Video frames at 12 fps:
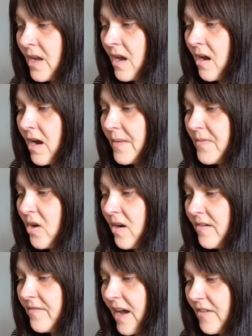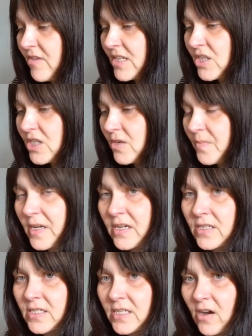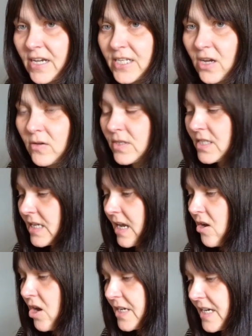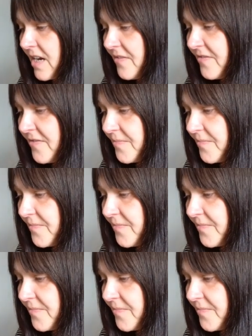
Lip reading: I am not VAT registered because I don't earn enough.